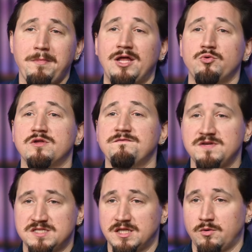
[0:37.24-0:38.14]
manually
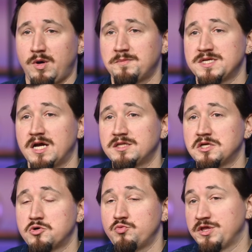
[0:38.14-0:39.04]
visit a website,
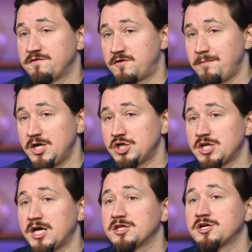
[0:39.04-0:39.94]
read information,
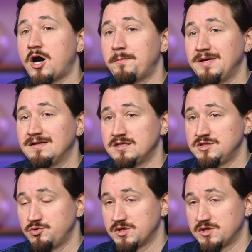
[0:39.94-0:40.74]
and copy it into a